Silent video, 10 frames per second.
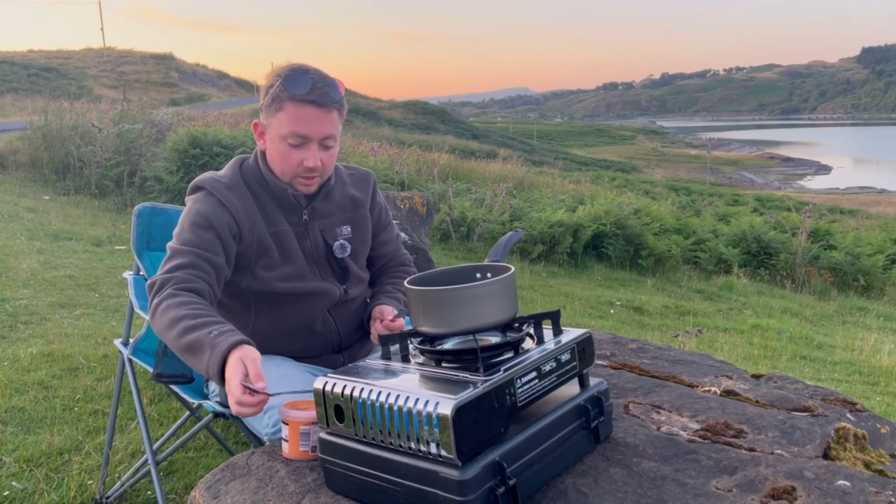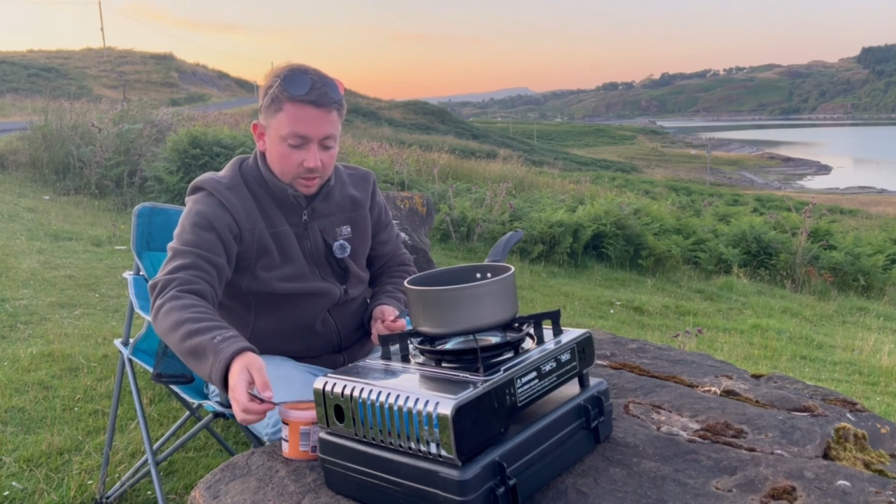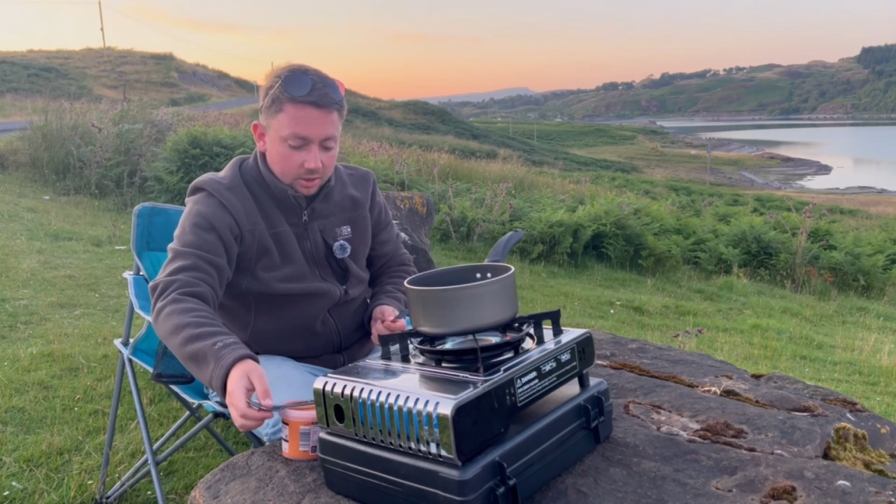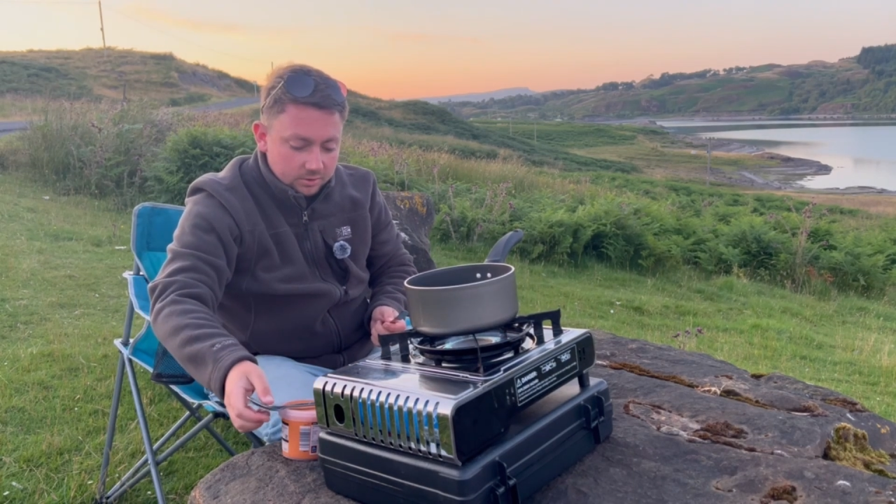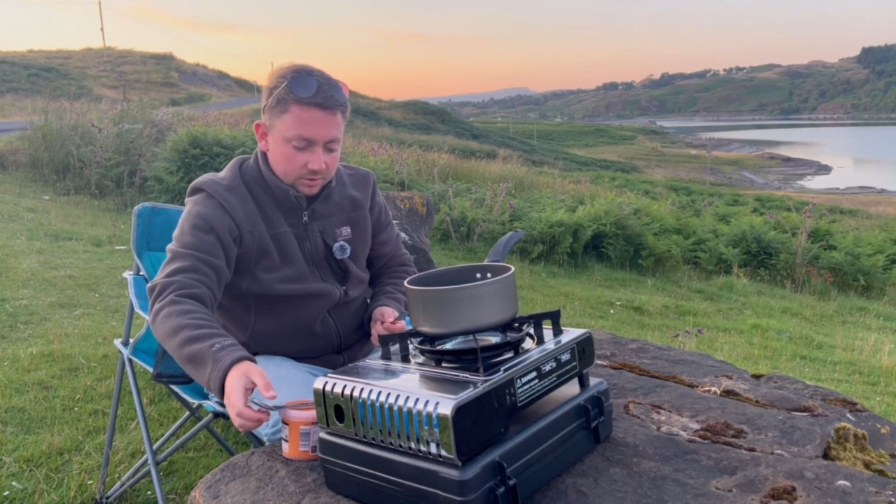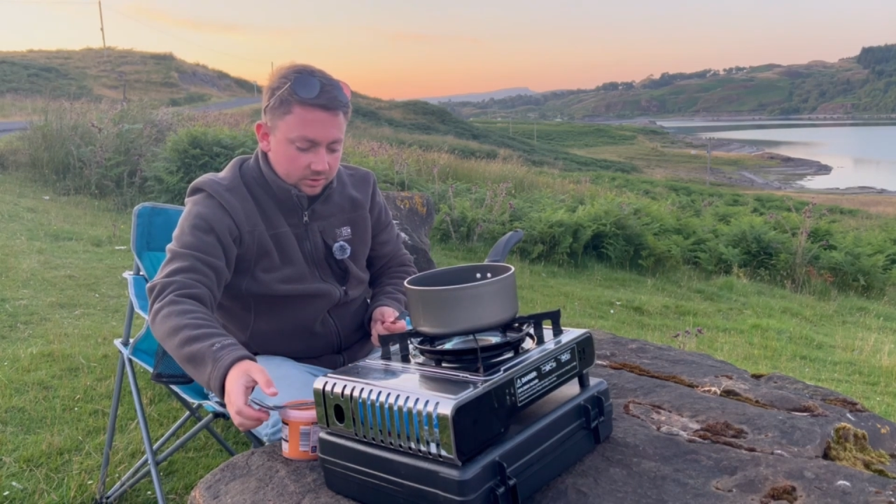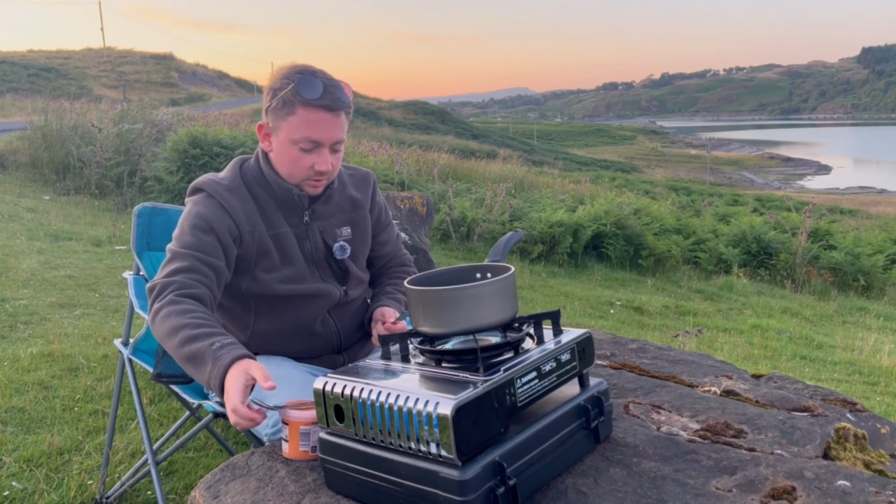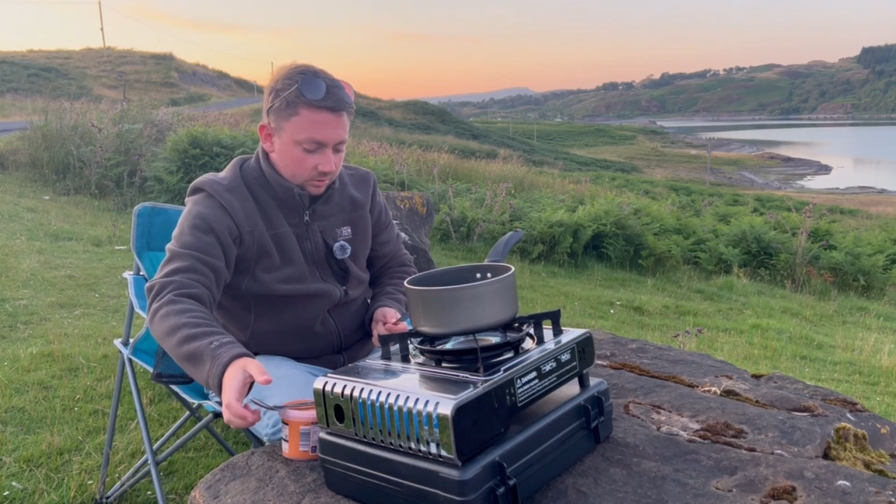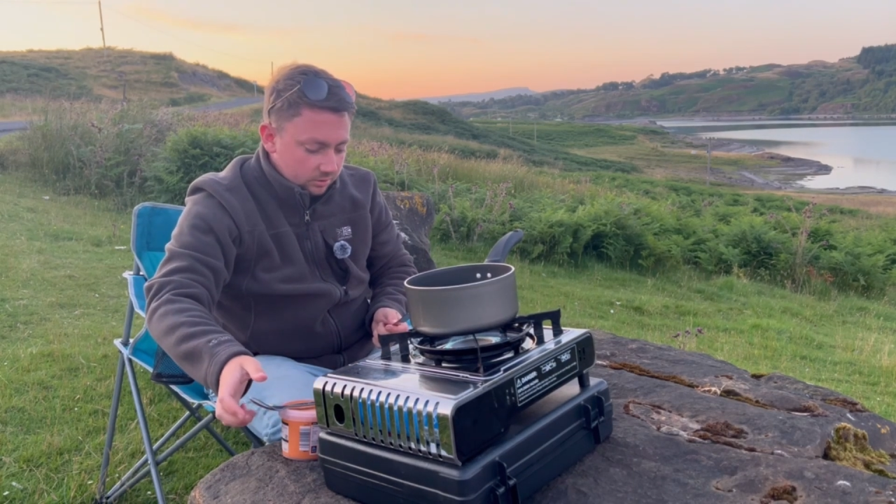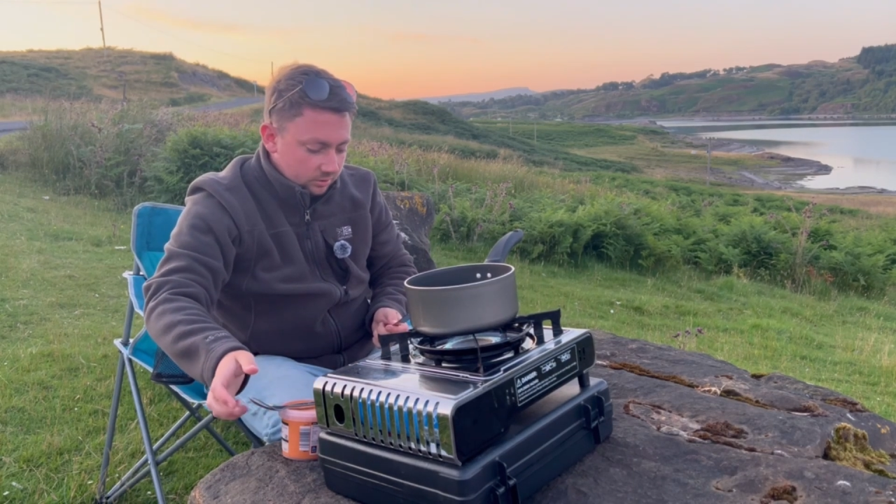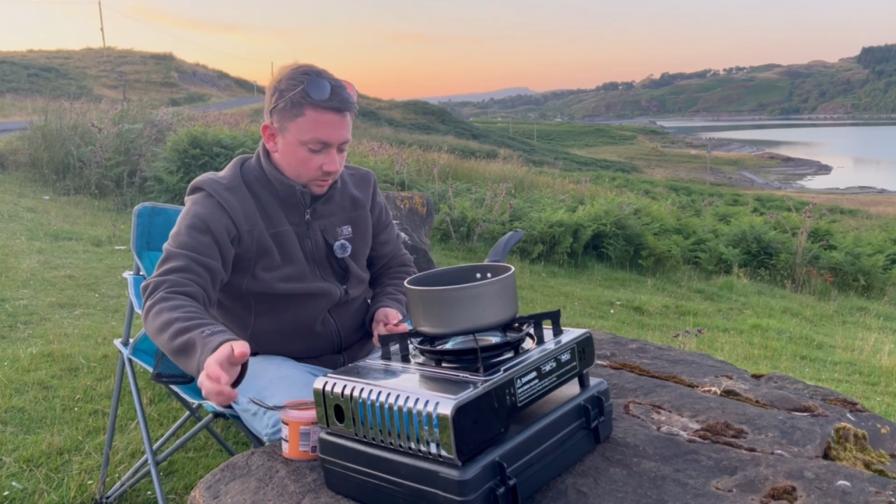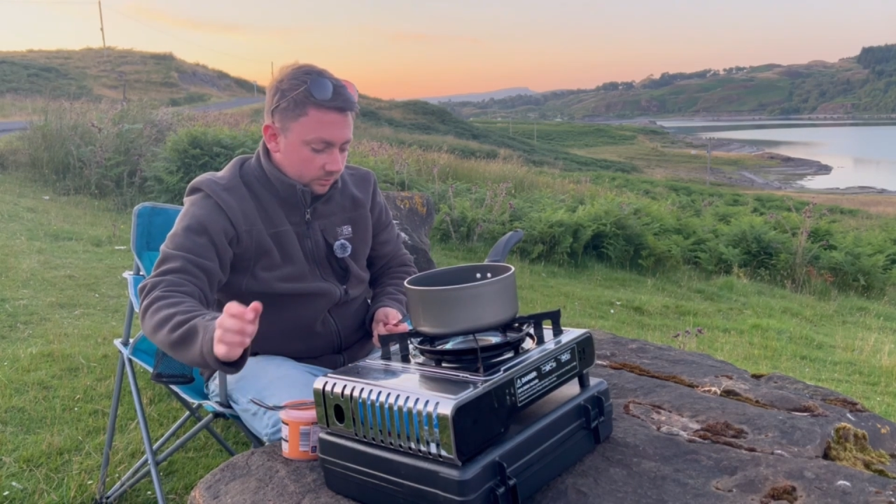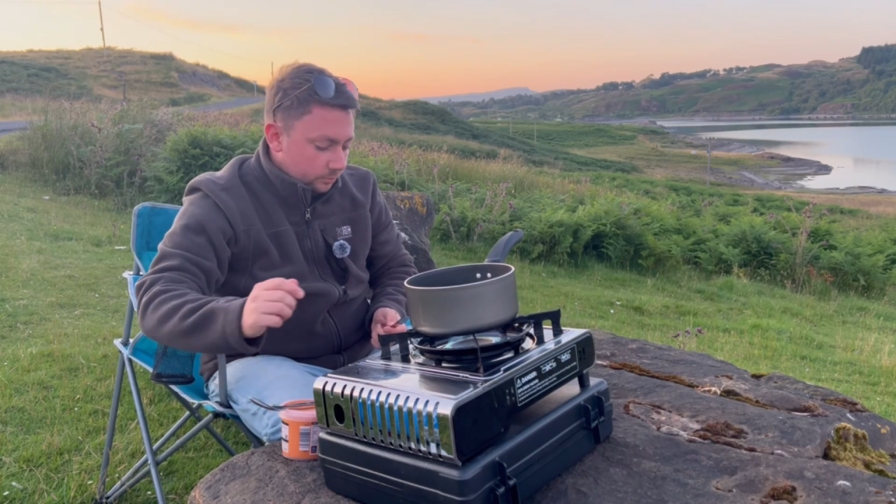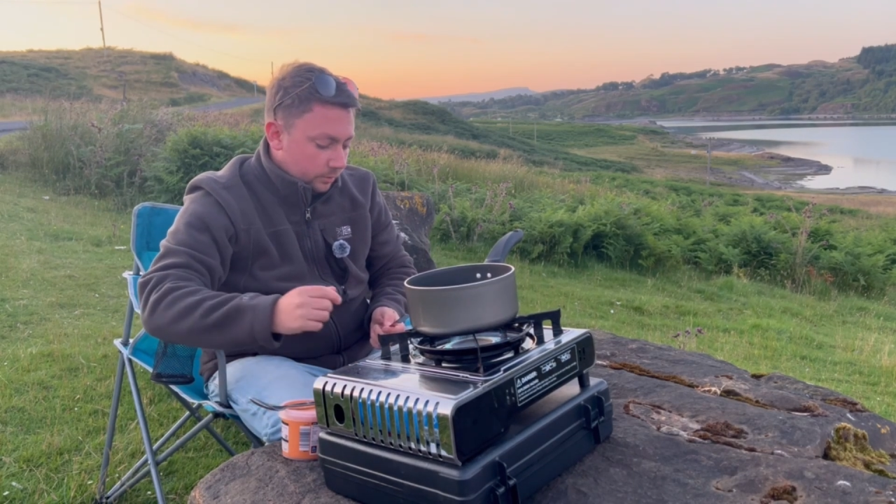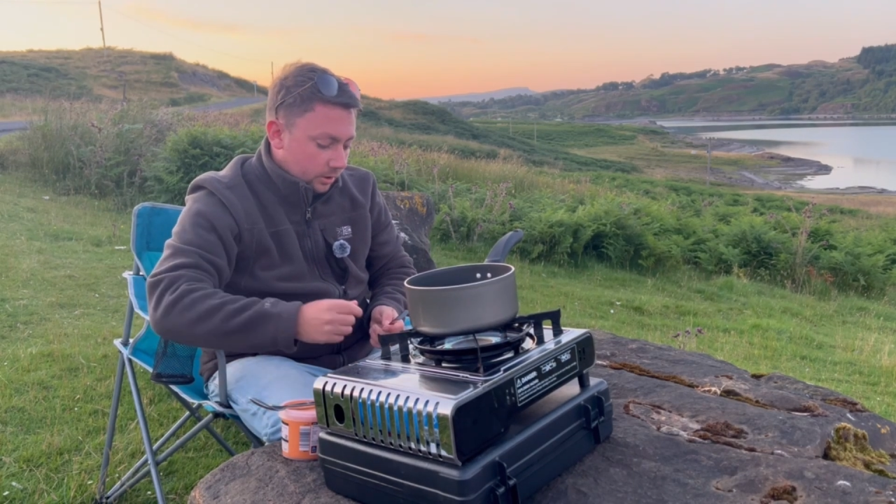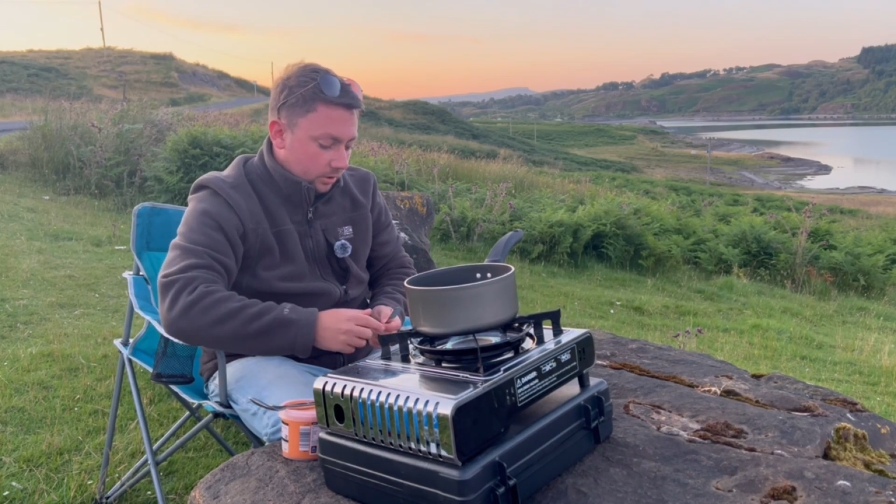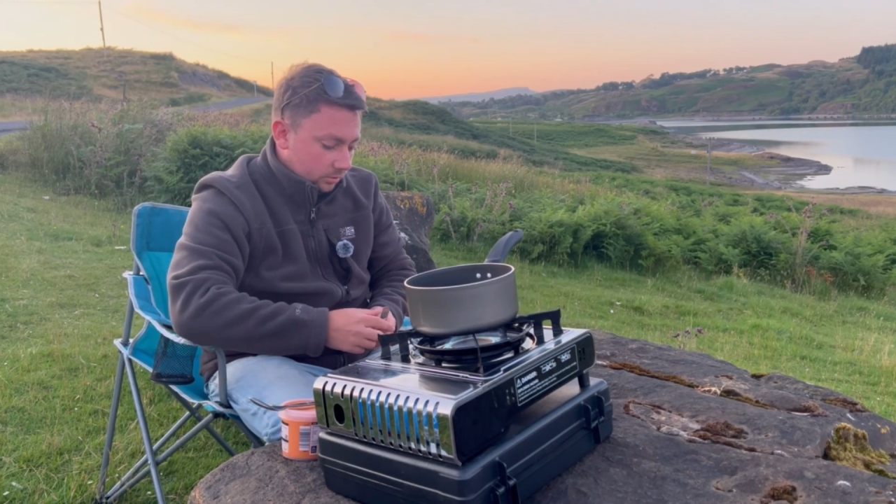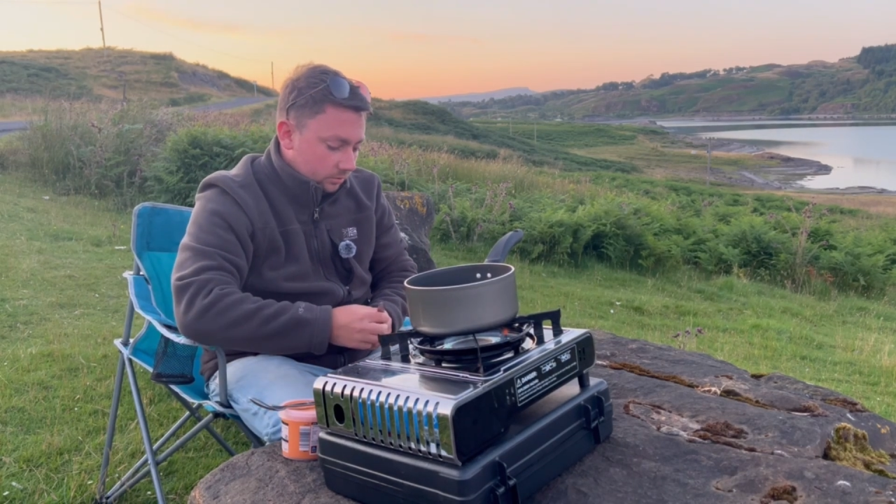cars, but